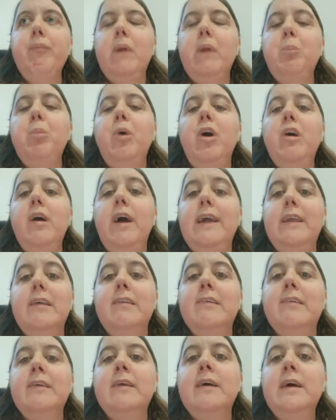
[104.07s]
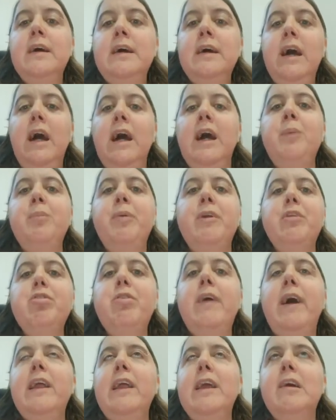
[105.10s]
bronchitis. I've been
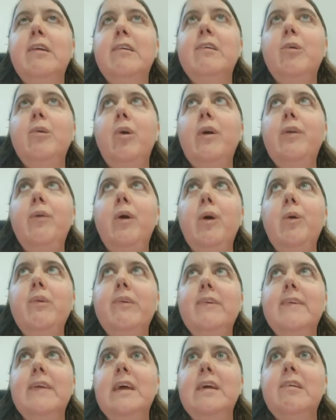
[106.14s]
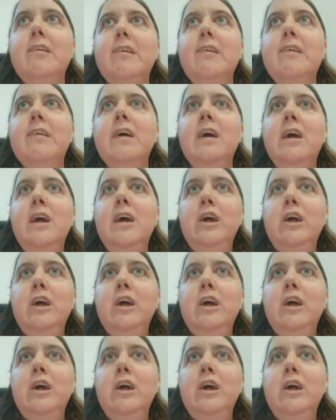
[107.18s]
fighting a sore throat since